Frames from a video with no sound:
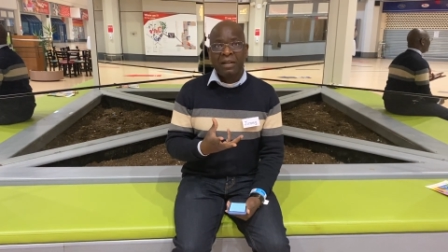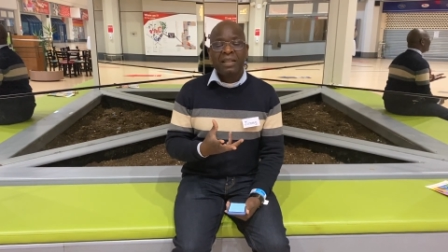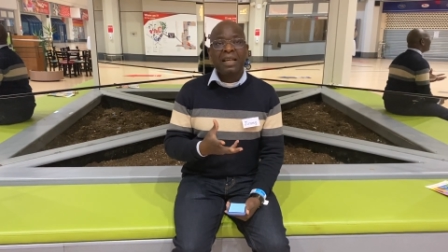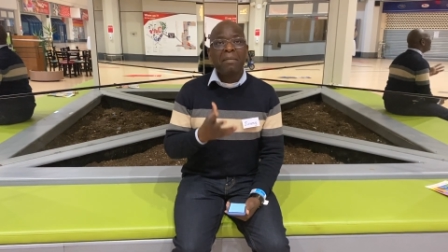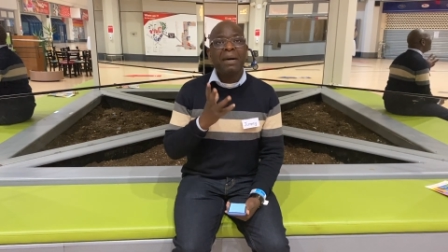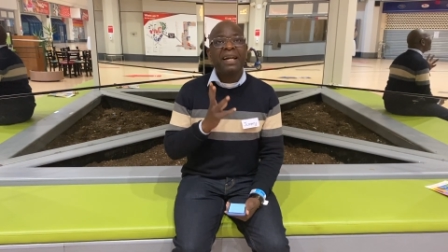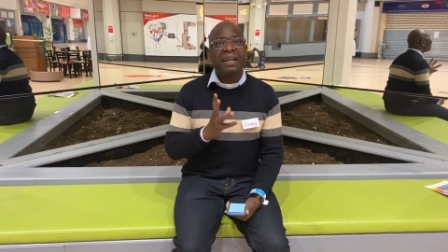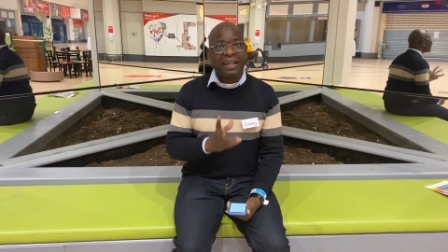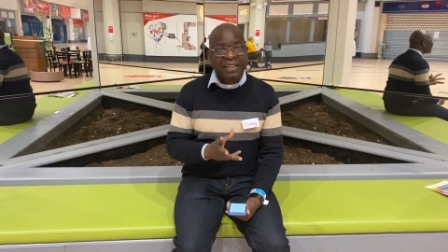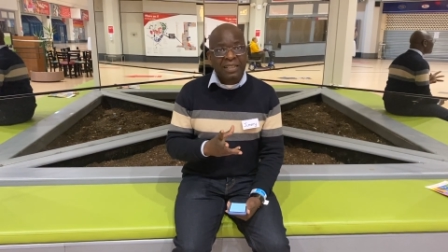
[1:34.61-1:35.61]
they
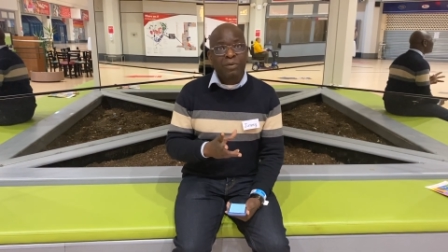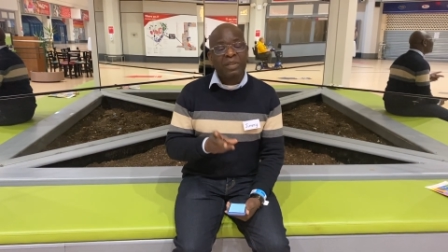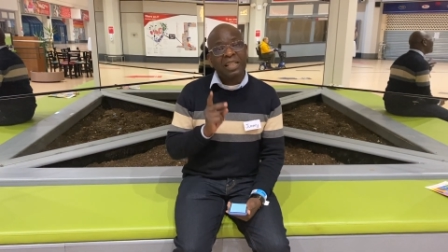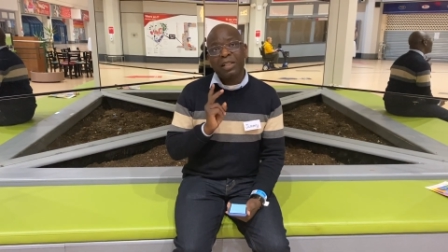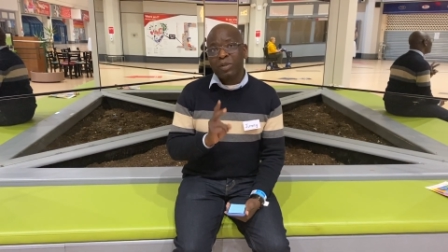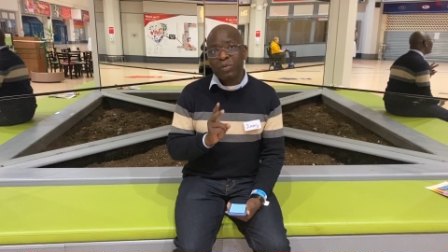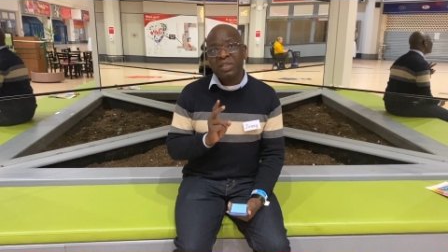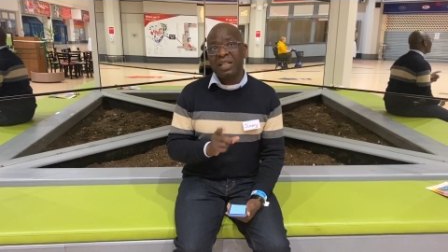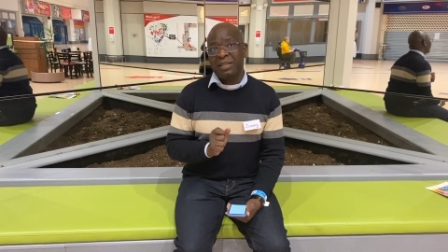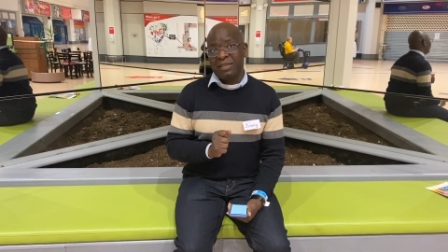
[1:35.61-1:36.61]
migrate with their two
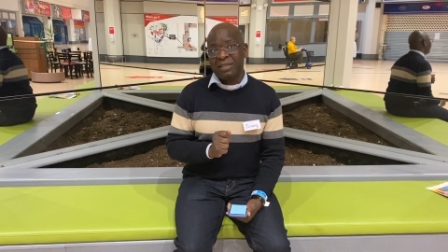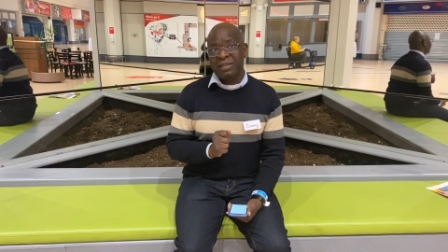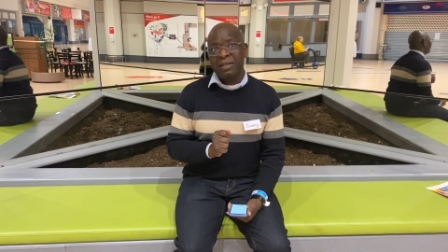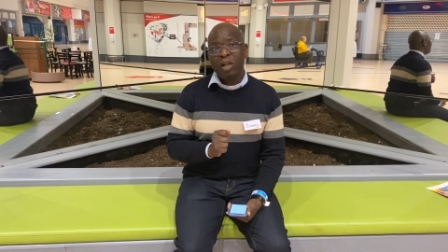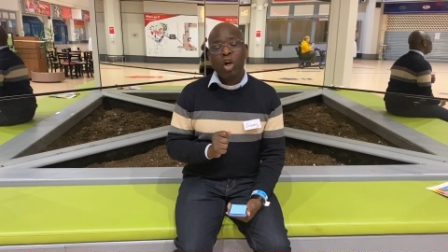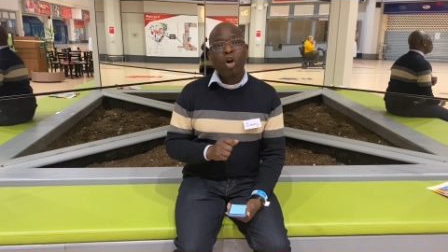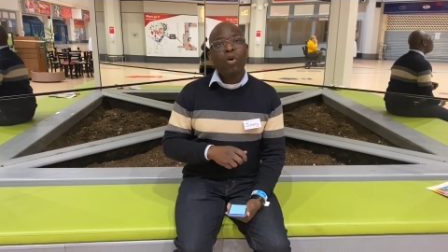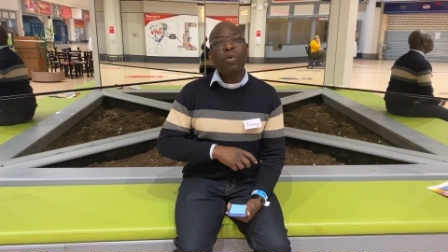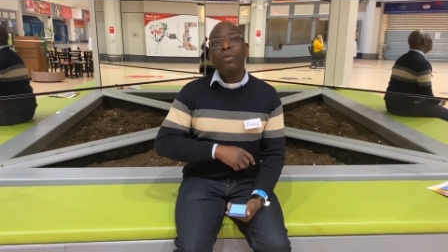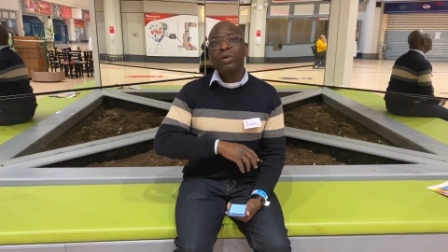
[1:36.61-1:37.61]
sons,
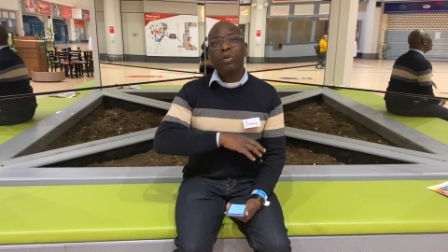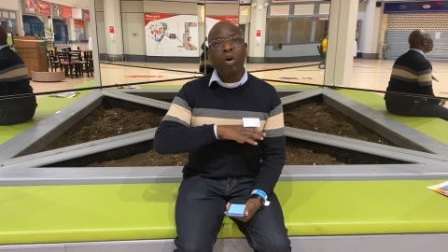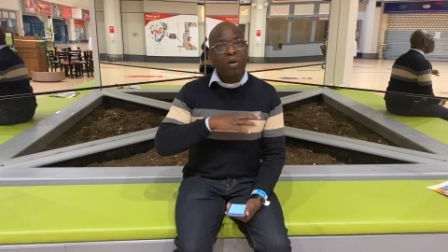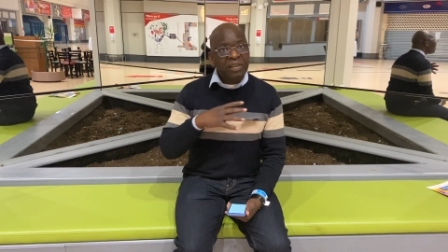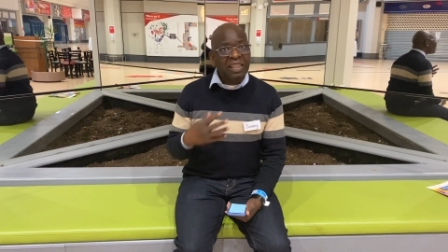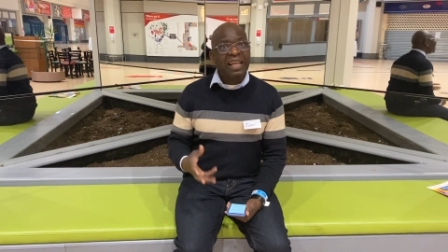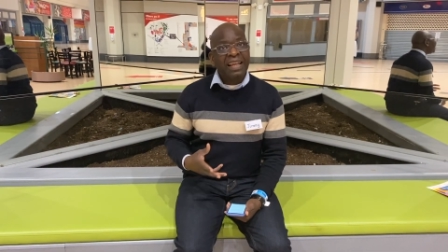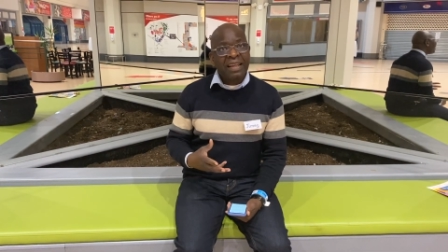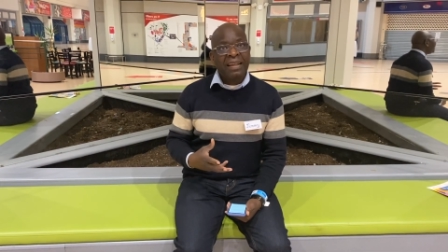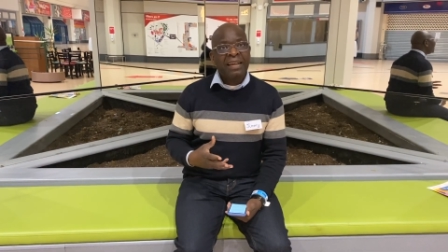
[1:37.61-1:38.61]
who will go there
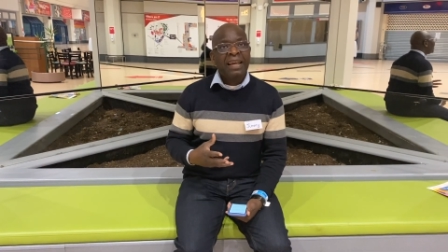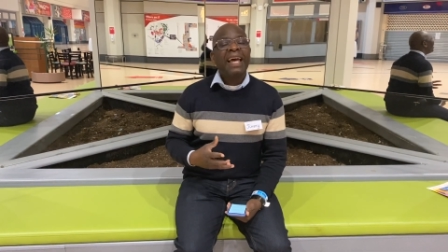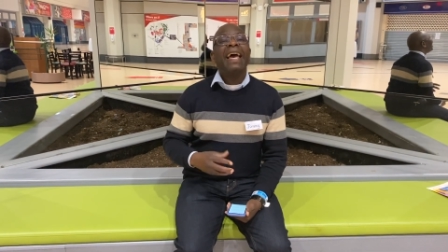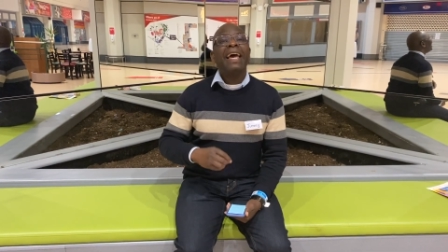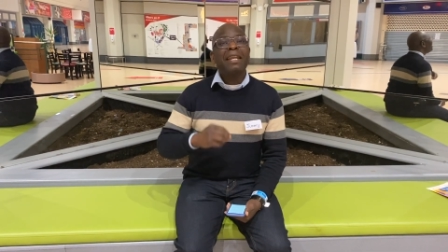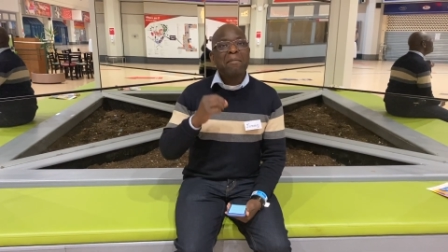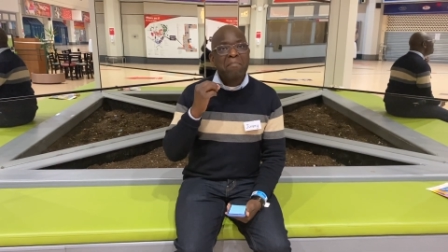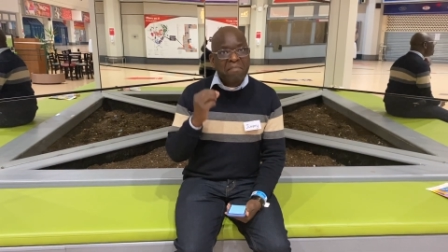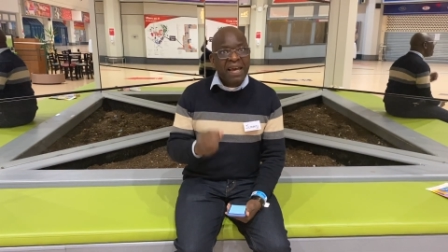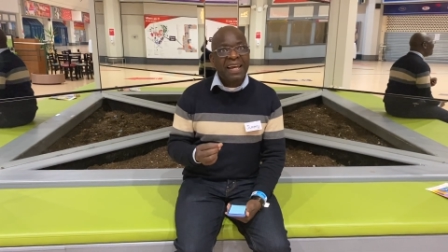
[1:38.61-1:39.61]
and
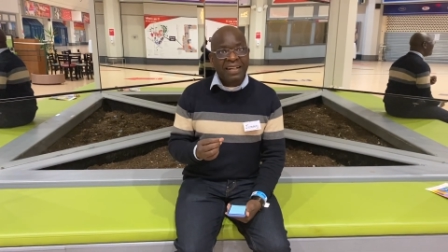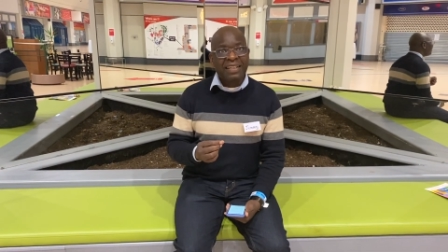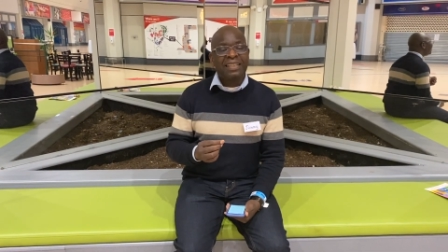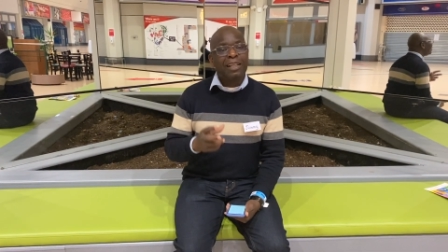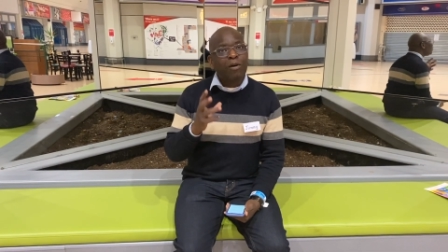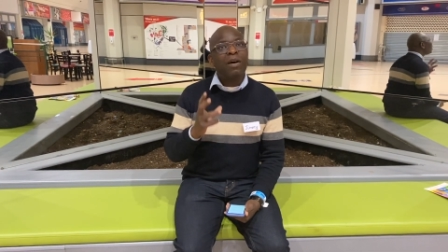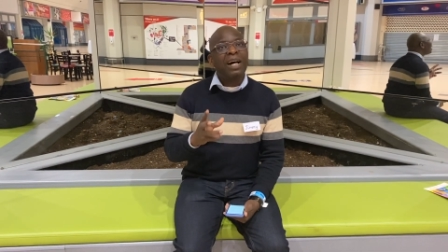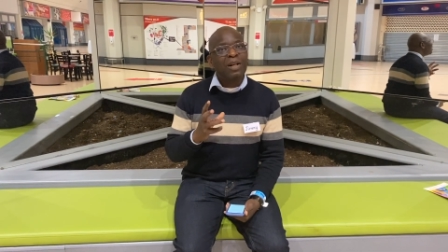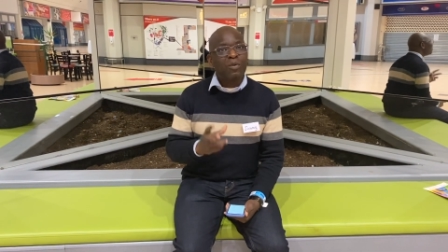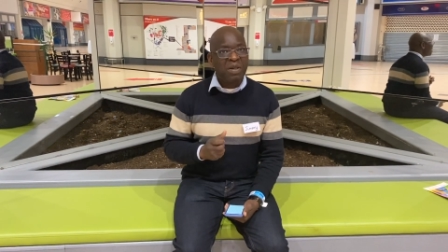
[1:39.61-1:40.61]
marry the
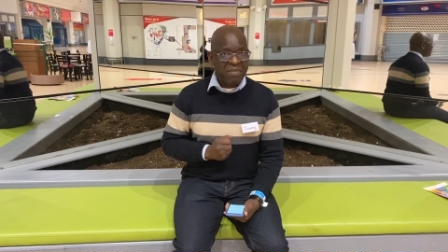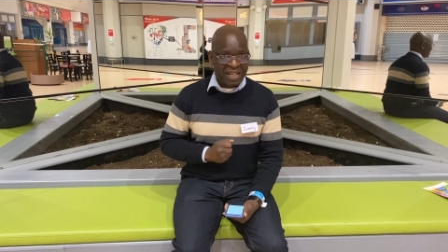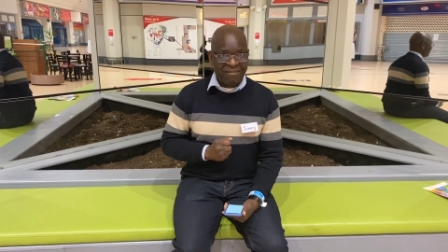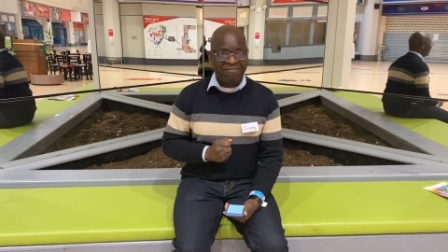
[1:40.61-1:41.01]
local women.